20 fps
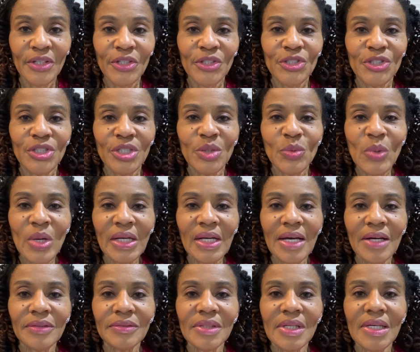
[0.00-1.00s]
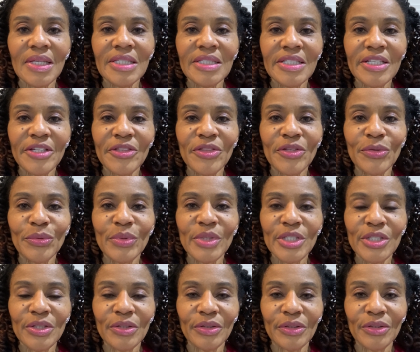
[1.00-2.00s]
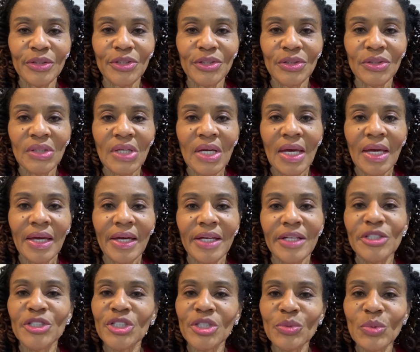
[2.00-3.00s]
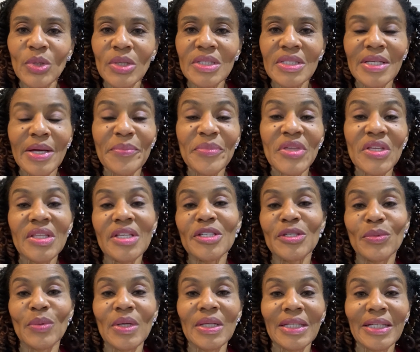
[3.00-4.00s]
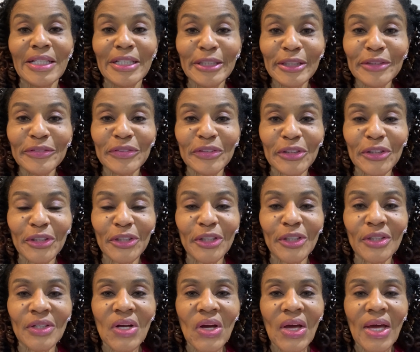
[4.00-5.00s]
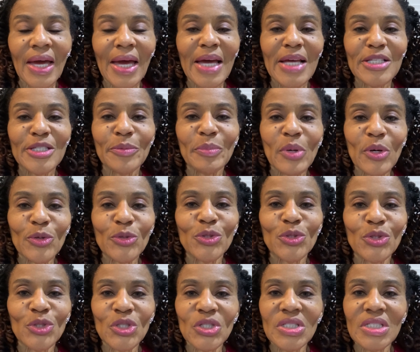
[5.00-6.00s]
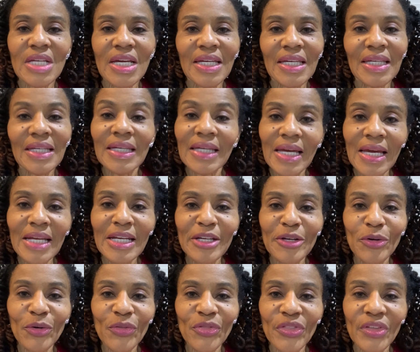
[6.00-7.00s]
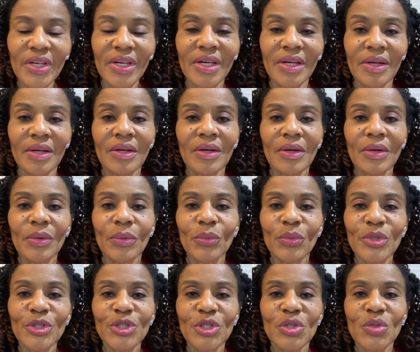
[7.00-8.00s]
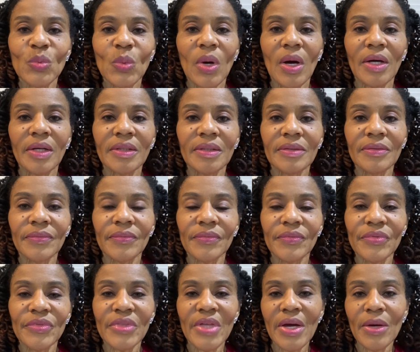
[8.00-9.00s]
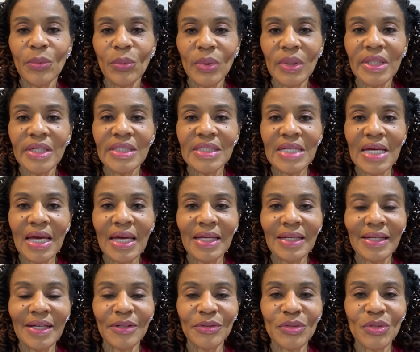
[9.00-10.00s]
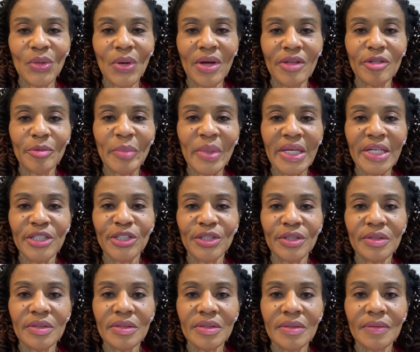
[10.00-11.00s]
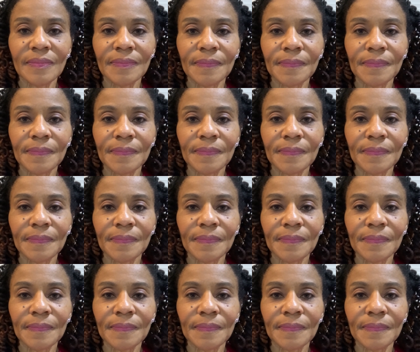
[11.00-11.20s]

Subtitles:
she went out and did the research. And she wants something that's really good for her, as opposed to just taking any old thing, which is what they're willing to hand out to other patients.